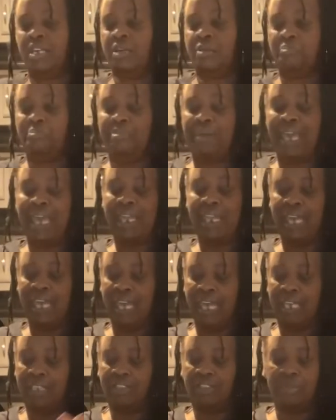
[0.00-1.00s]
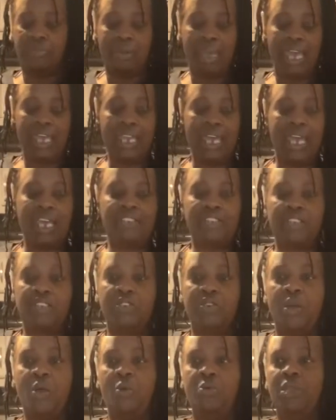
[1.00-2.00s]
mayonnaise. The mayonnaise is
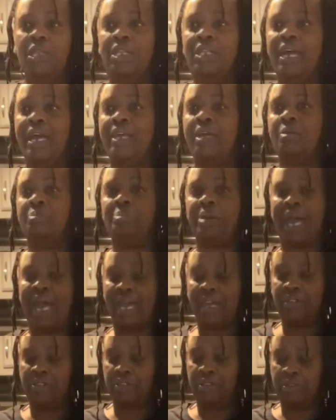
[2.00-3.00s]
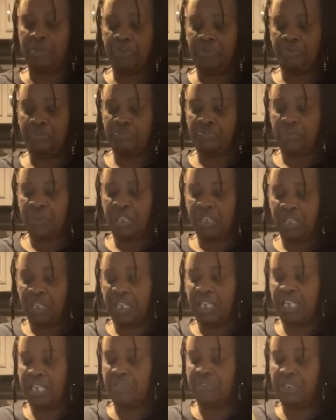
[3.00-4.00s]
only like a binder that
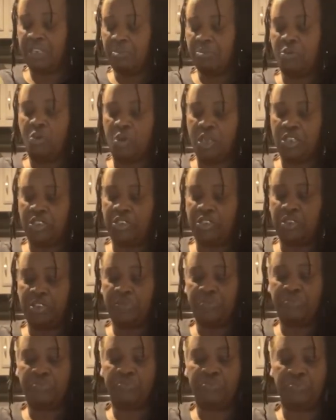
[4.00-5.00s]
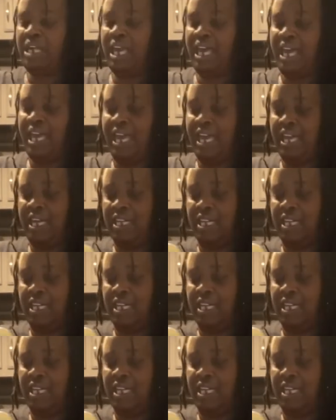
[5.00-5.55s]
gives it moisture. Add